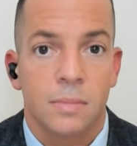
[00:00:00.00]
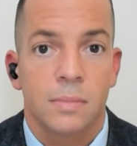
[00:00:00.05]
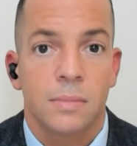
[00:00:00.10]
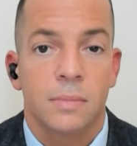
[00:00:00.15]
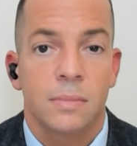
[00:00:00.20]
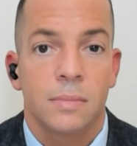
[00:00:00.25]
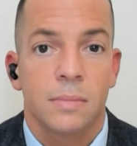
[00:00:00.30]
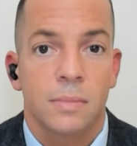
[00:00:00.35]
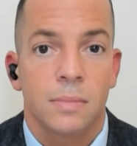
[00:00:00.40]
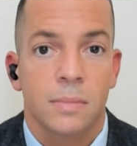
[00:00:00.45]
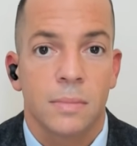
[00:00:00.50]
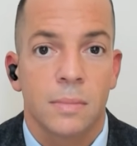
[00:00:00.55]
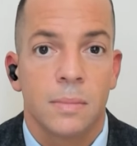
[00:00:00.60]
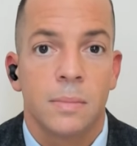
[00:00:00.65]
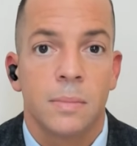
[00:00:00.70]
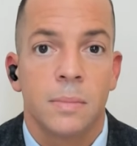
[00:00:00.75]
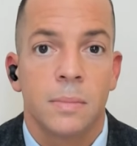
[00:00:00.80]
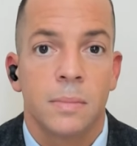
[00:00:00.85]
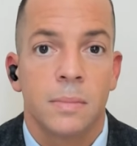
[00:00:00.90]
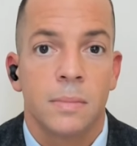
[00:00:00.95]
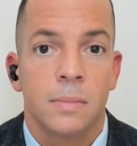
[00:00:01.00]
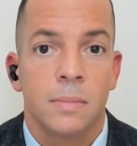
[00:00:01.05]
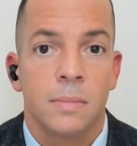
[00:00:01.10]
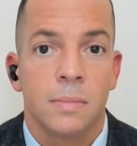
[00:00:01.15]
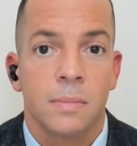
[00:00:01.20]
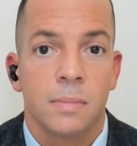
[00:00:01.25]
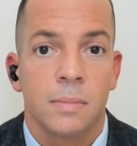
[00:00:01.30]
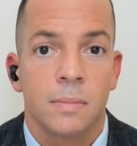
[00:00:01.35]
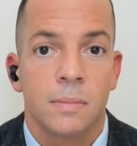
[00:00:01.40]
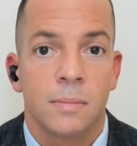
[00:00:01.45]

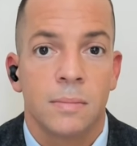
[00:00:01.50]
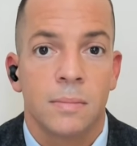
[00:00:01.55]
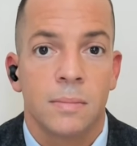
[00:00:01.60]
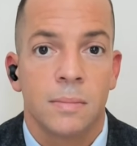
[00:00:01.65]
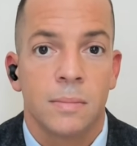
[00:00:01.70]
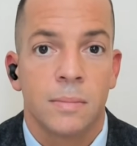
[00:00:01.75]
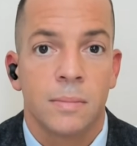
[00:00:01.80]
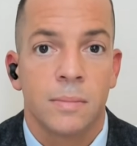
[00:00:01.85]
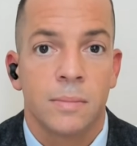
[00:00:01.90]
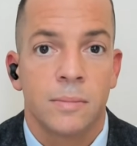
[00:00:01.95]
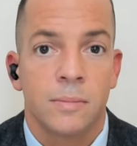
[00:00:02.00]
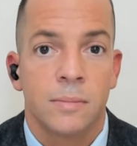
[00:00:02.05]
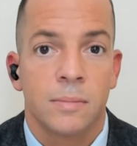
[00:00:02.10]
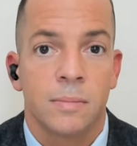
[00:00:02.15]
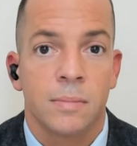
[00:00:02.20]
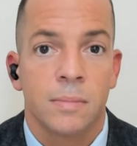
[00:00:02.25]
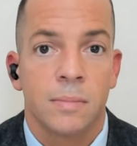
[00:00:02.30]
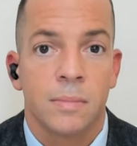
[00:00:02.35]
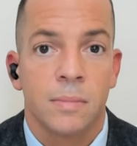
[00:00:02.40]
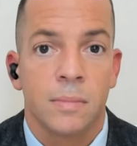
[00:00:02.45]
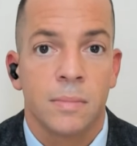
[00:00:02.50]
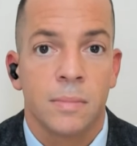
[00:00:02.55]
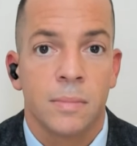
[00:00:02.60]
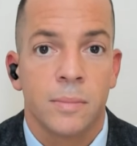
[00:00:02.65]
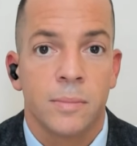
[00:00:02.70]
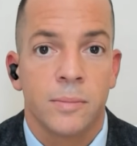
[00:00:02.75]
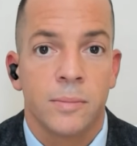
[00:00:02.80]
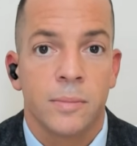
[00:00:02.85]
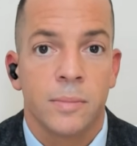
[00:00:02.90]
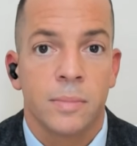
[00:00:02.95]

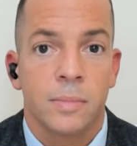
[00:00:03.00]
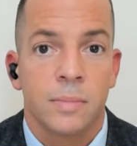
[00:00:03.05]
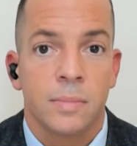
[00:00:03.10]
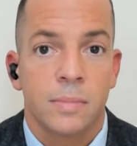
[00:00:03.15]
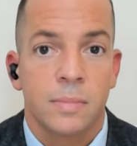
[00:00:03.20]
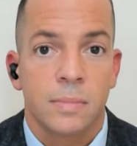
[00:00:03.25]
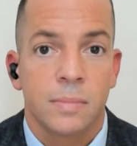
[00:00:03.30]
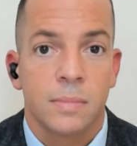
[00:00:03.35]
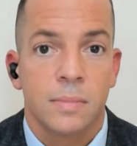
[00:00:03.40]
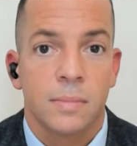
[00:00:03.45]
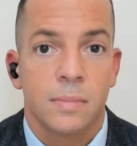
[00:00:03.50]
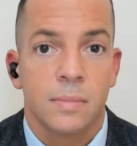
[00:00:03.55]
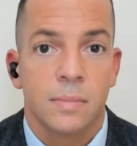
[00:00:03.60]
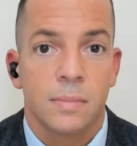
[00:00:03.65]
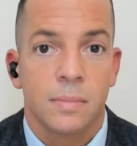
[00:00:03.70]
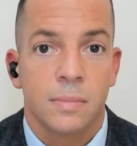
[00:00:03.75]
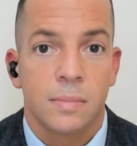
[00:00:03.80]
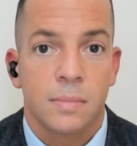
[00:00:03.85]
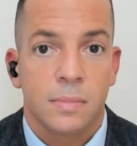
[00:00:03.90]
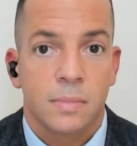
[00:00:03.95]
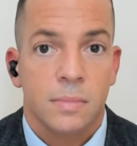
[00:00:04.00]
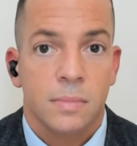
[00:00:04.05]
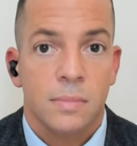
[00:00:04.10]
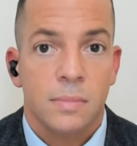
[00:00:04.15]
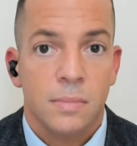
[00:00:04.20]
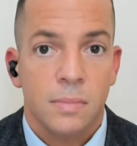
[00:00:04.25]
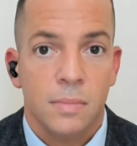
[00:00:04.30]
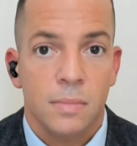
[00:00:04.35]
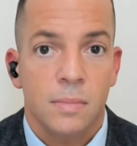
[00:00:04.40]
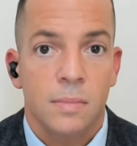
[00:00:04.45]

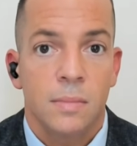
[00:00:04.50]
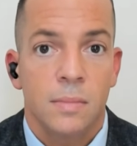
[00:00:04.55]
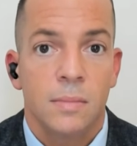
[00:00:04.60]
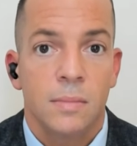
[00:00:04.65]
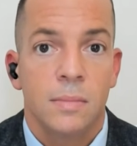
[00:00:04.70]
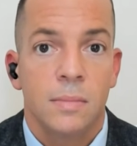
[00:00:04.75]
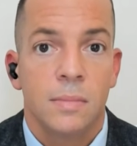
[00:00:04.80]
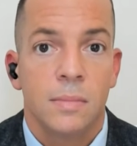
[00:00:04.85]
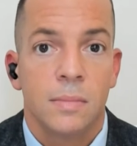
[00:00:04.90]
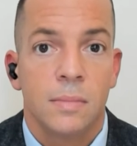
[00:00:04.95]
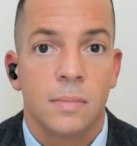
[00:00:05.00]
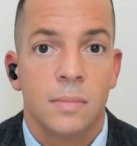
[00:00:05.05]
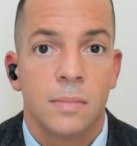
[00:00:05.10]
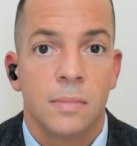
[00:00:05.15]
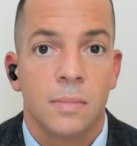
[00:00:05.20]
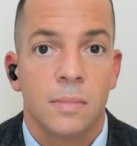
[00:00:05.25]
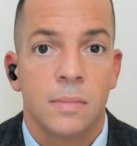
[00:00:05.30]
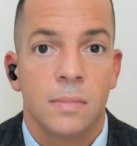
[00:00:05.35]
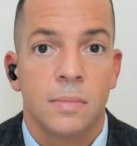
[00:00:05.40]
(not speaking)